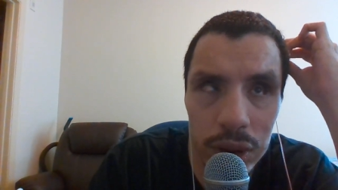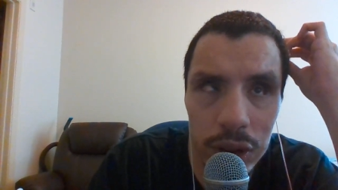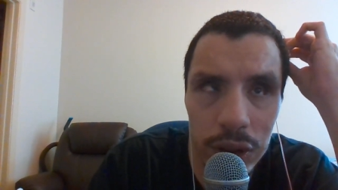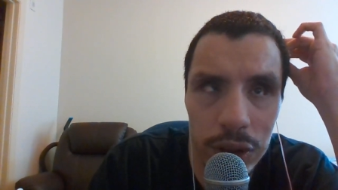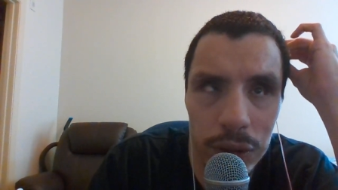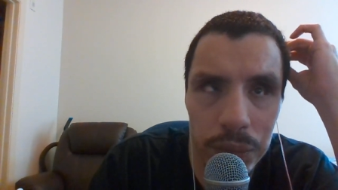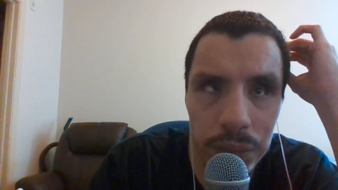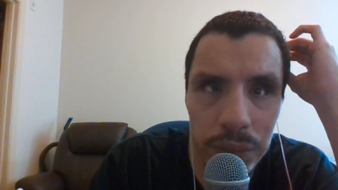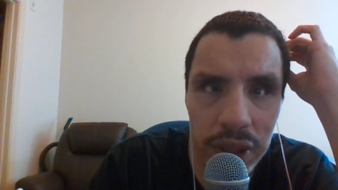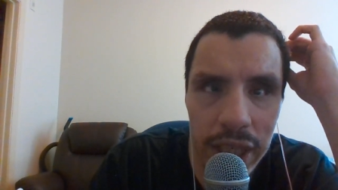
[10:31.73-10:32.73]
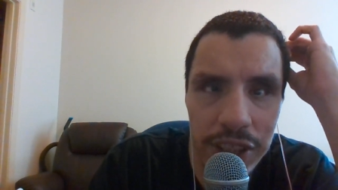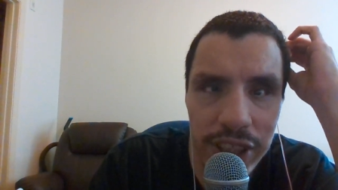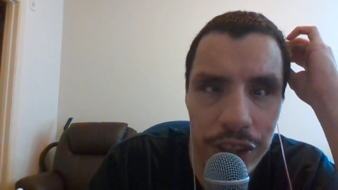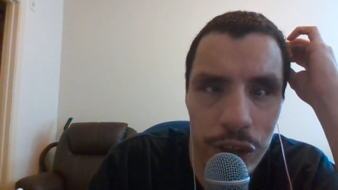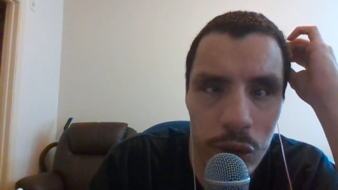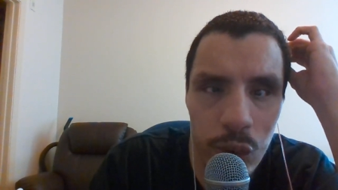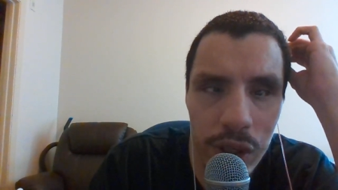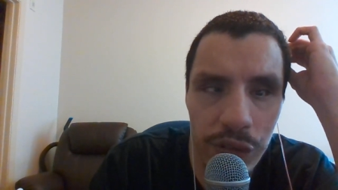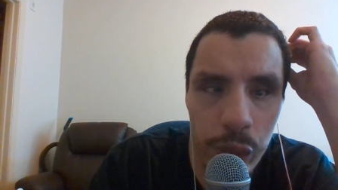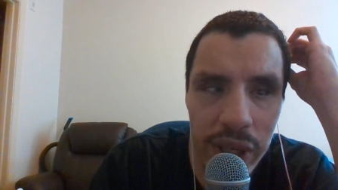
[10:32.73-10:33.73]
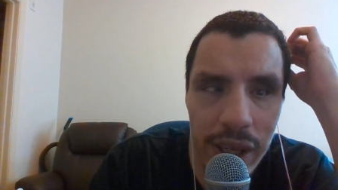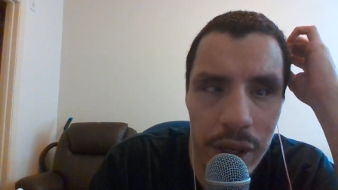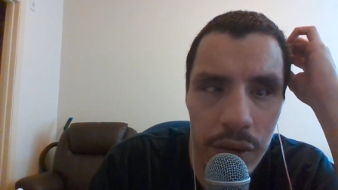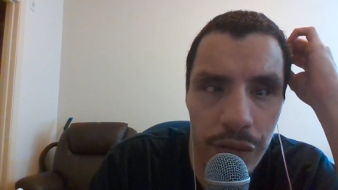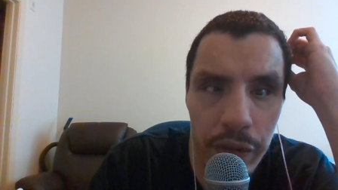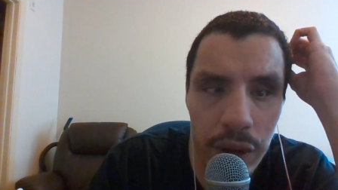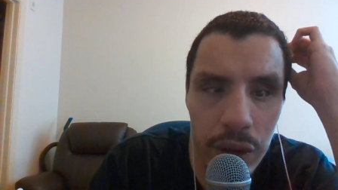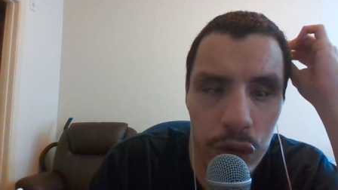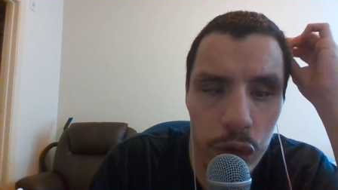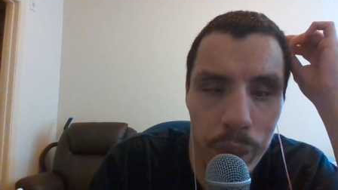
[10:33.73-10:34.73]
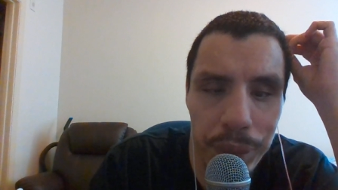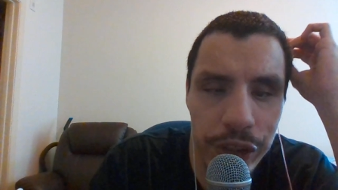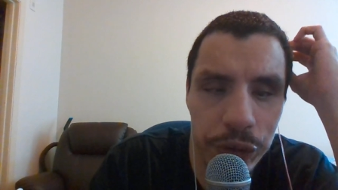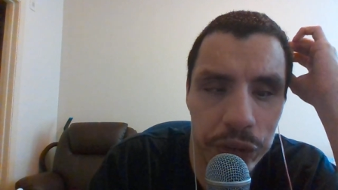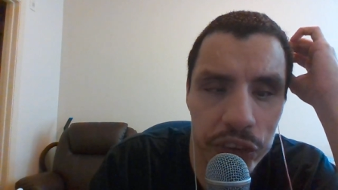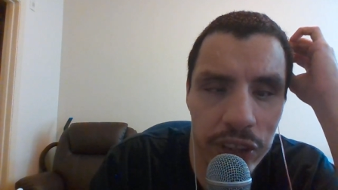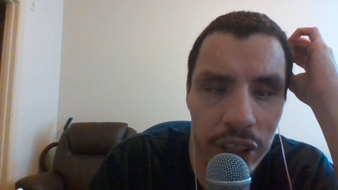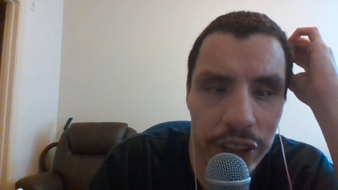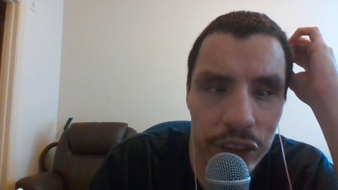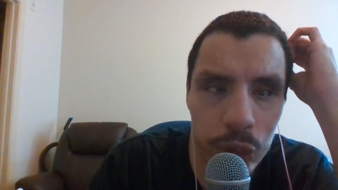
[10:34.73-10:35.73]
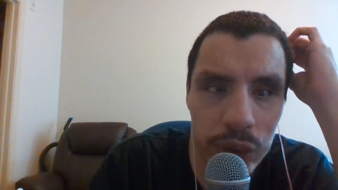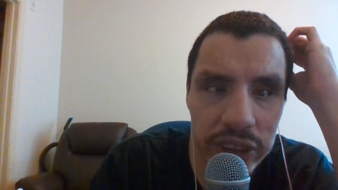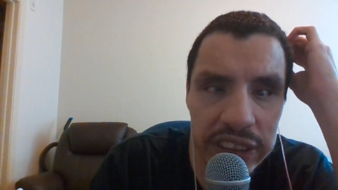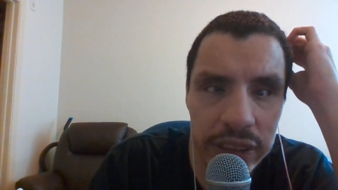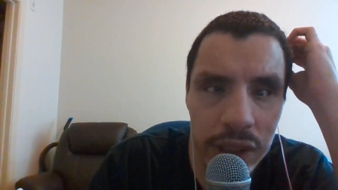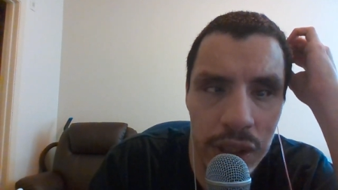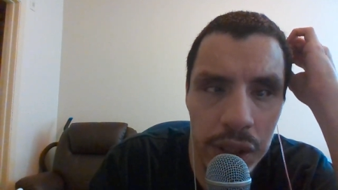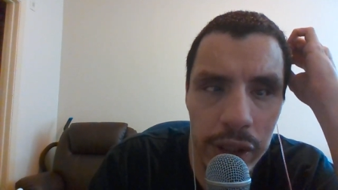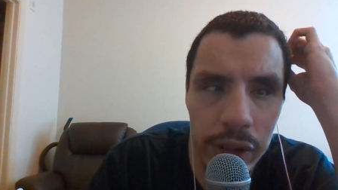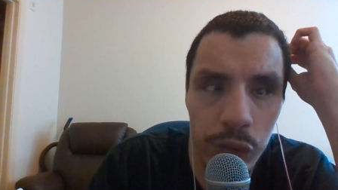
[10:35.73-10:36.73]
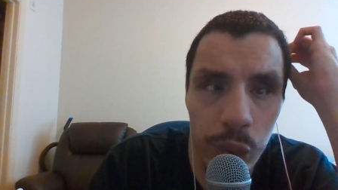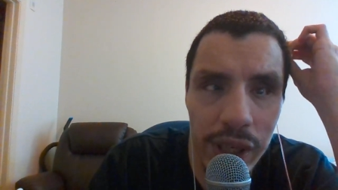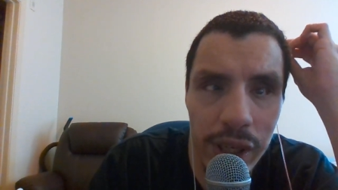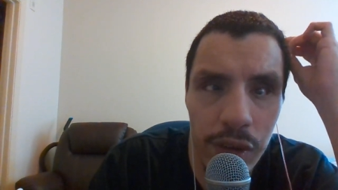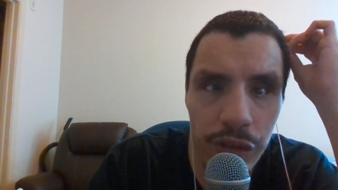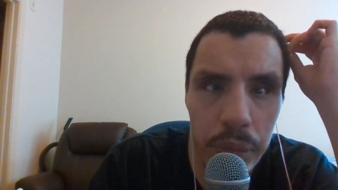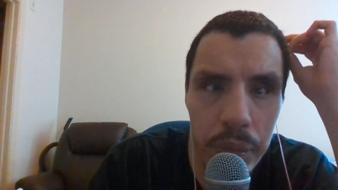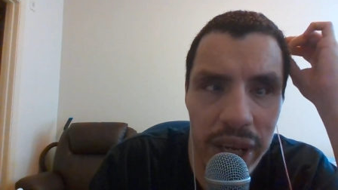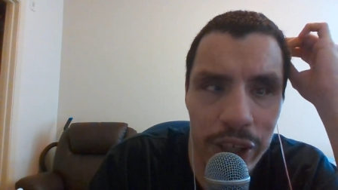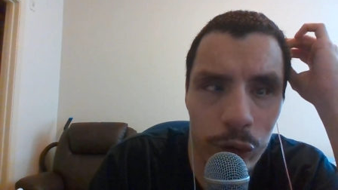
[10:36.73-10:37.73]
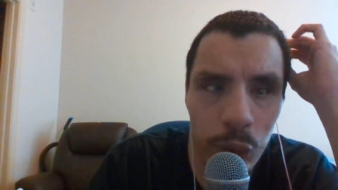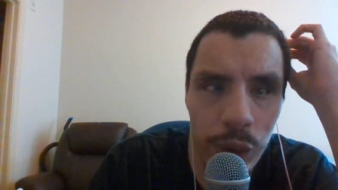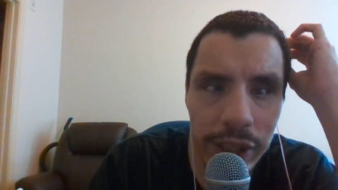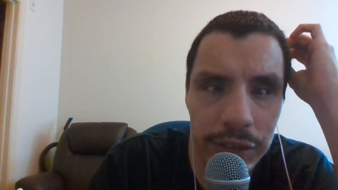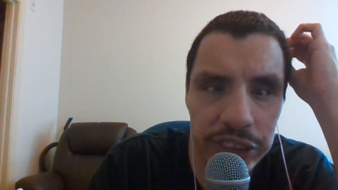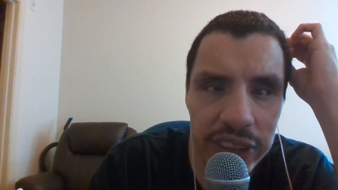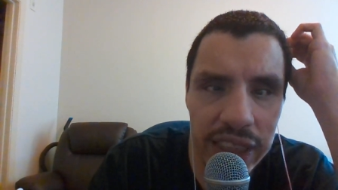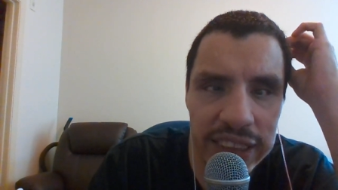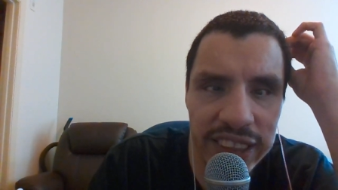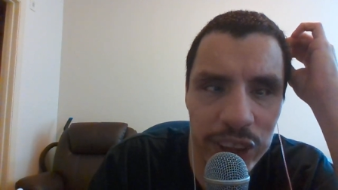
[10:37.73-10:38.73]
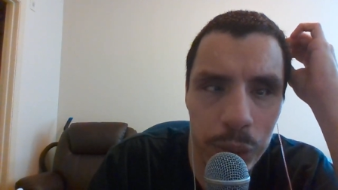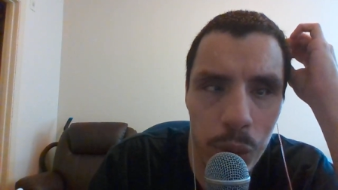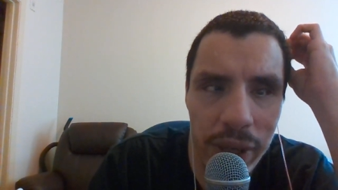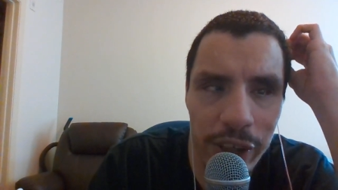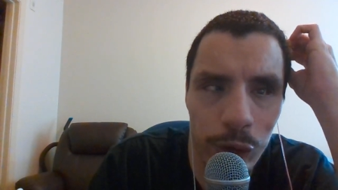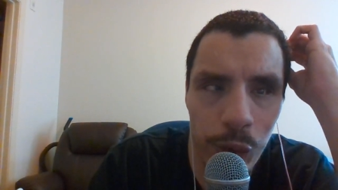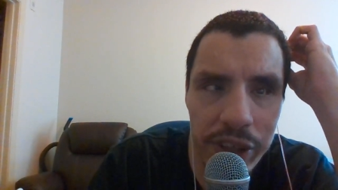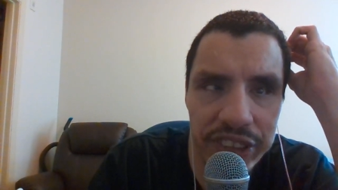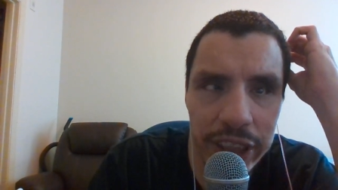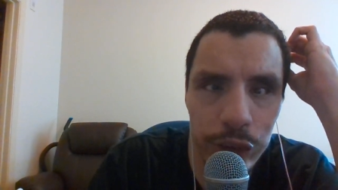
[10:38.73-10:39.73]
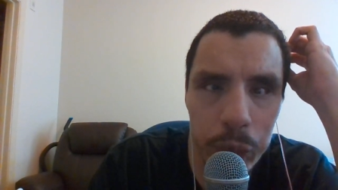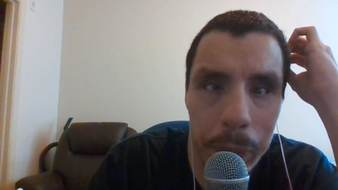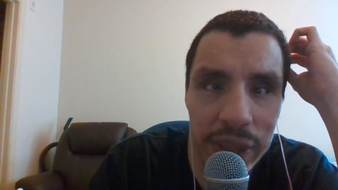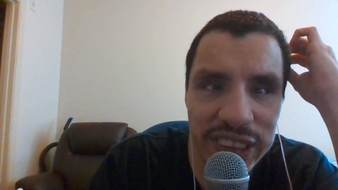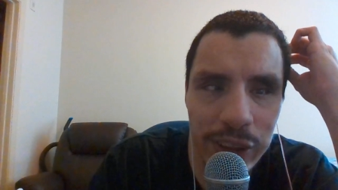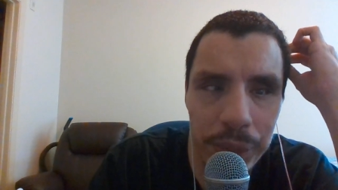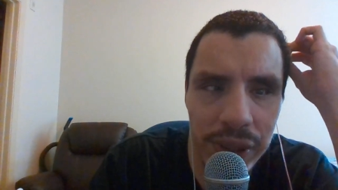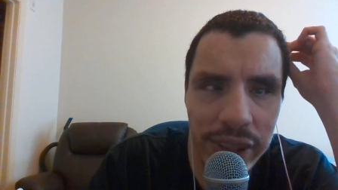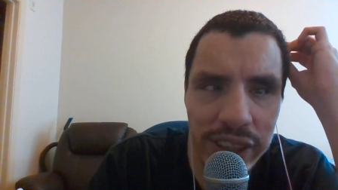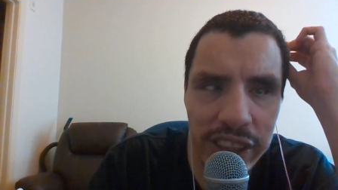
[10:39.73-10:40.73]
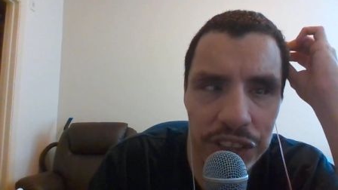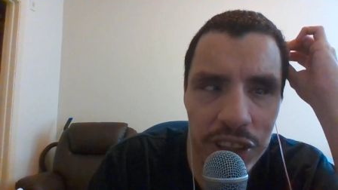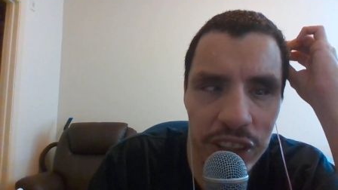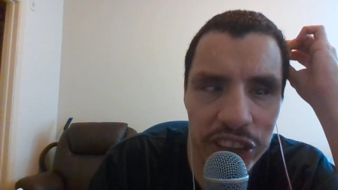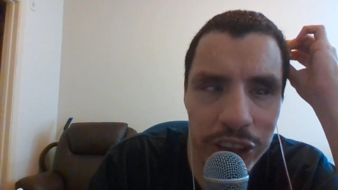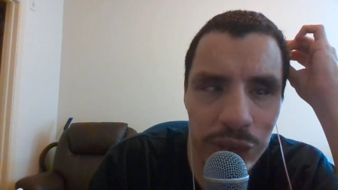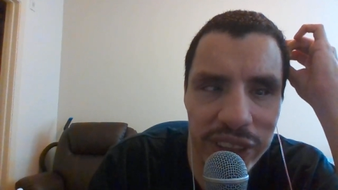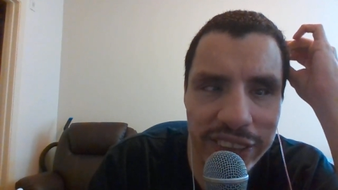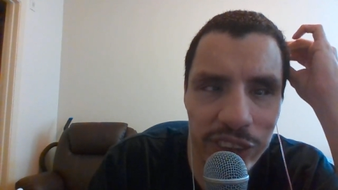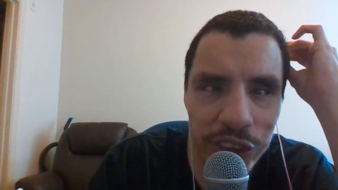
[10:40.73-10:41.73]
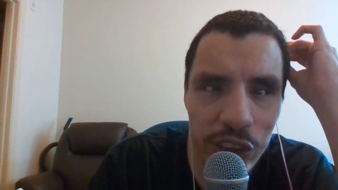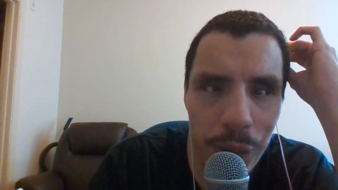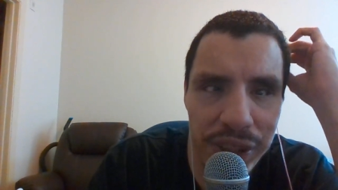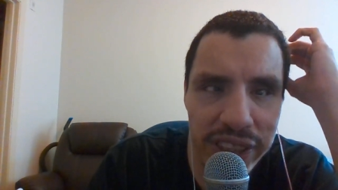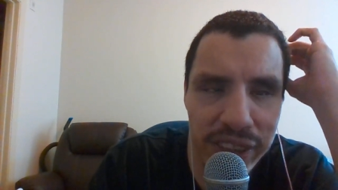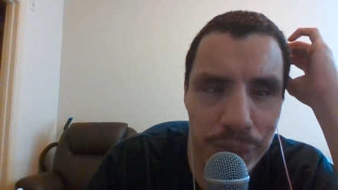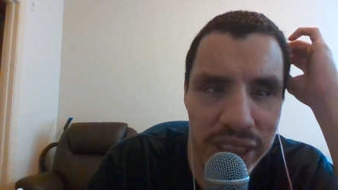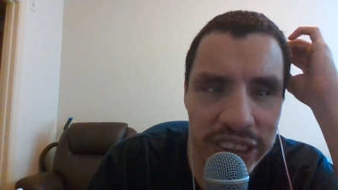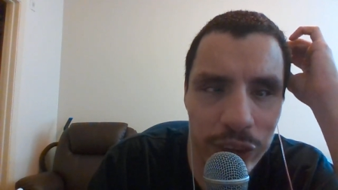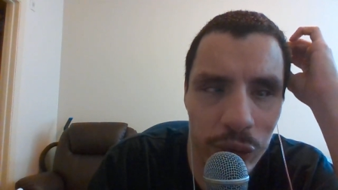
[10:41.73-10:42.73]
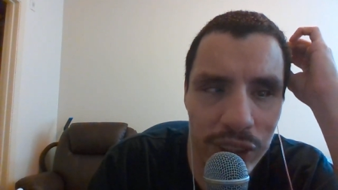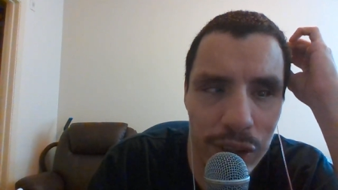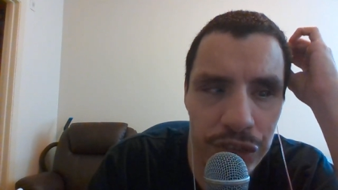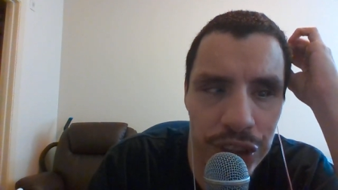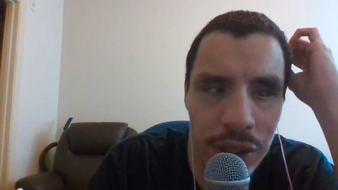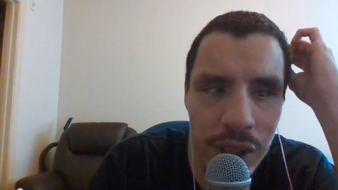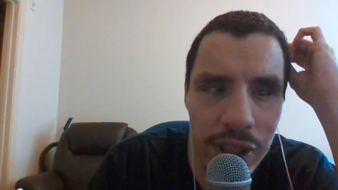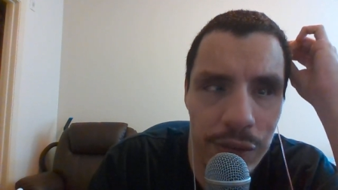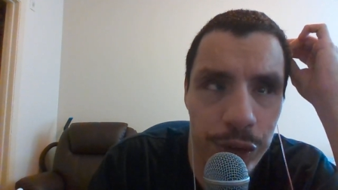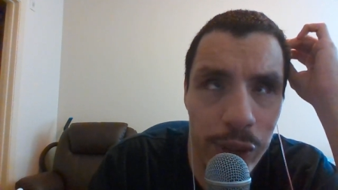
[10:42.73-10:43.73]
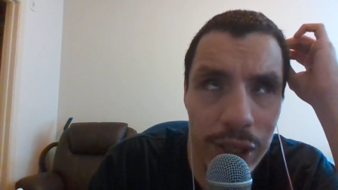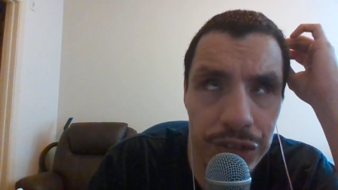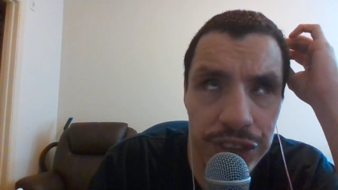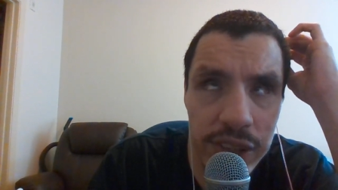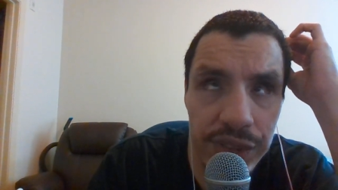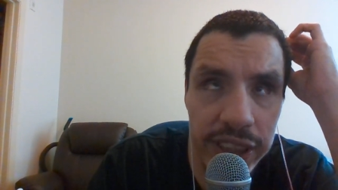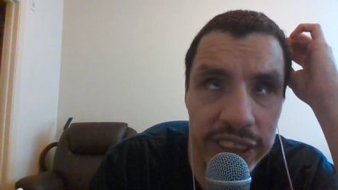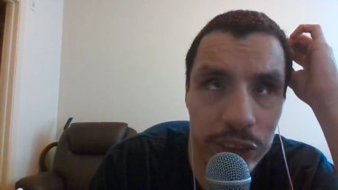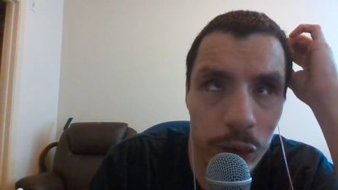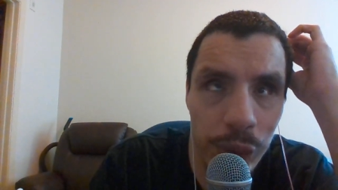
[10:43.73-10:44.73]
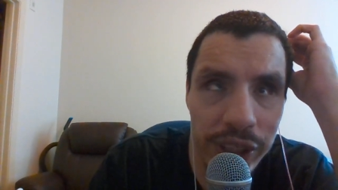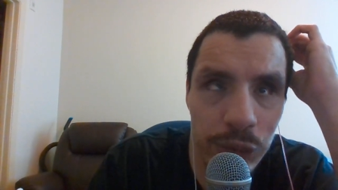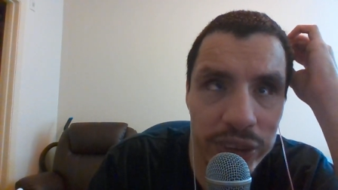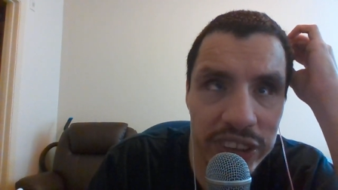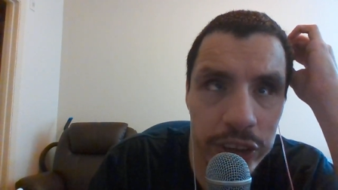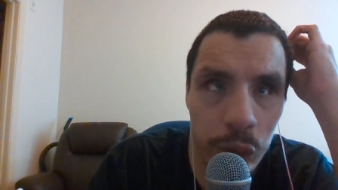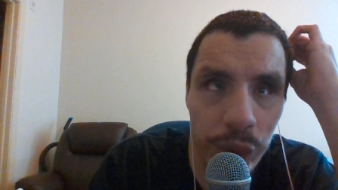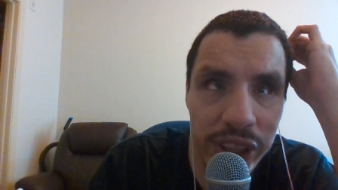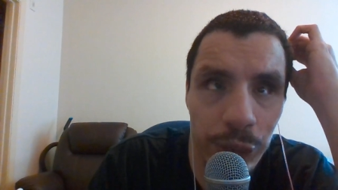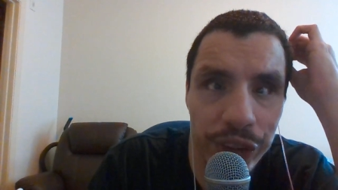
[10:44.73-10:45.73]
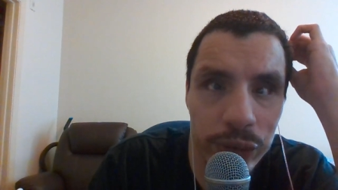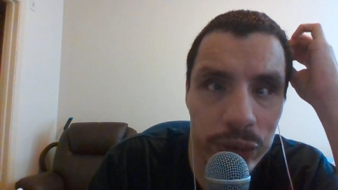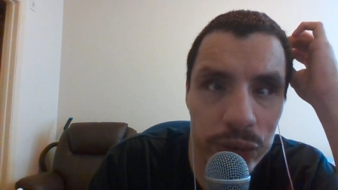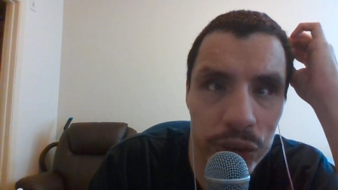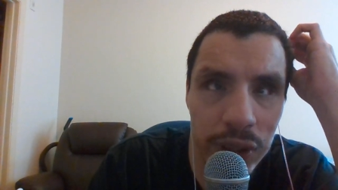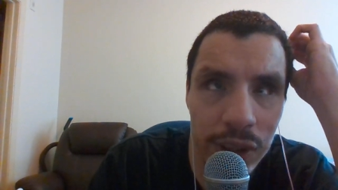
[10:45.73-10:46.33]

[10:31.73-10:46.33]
And I know if we have computers talking to us, if we have microwaves, accessible microwaves that you press the button and it talks to you and it tells you how many minutes are left, if you have TVs already with screen readers,